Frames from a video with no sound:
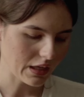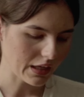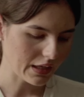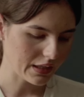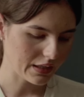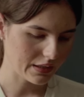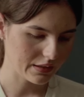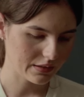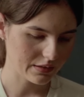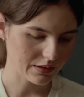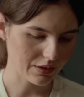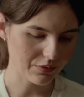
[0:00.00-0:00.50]

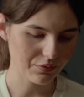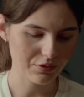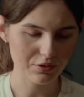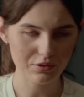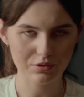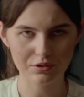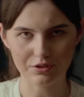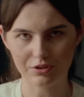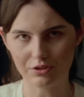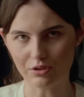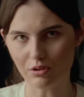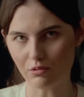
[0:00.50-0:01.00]
And if
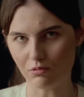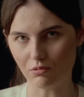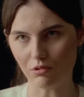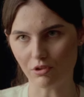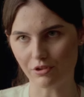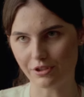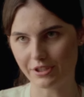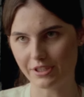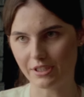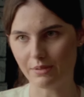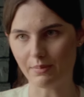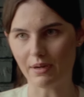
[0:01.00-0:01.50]
you're so
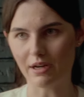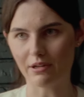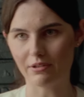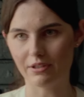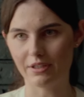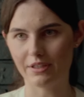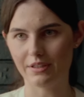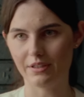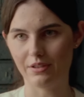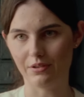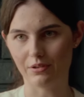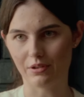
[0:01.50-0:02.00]
worried about
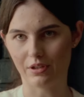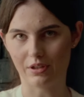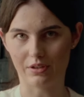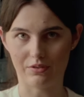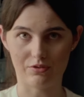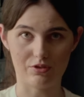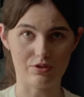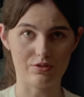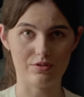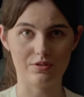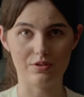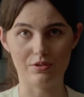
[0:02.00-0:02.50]
it, you can
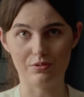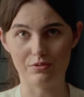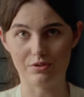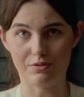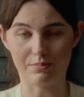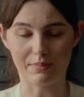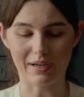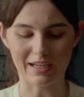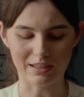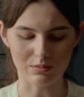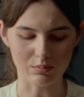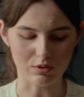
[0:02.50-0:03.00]
just use a
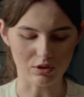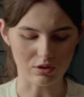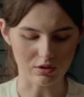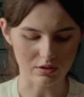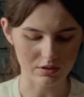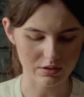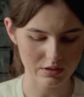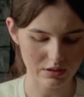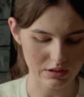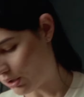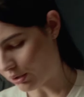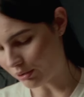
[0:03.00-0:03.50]
matte
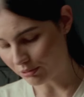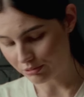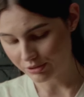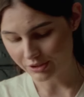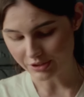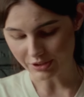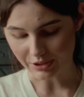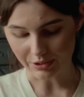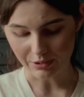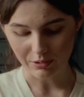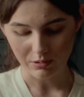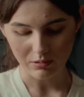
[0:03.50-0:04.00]
box.
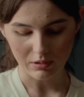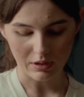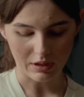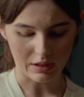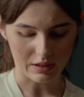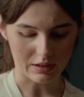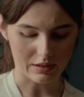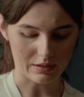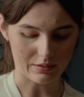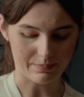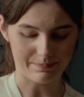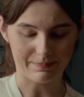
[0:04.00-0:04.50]
Also,
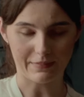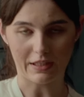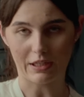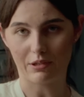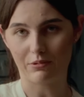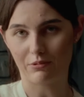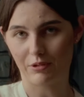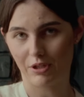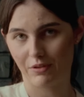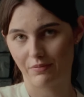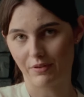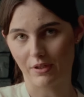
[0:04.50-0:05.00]
now
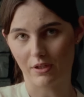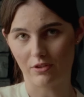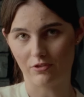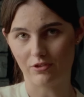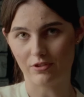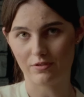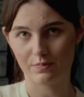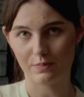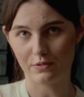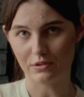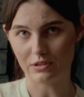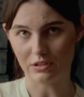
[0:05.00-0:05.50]
if I
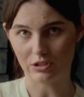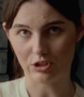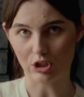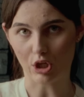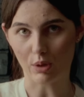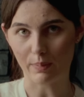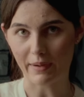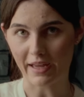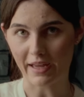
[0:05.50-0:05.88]
just put a top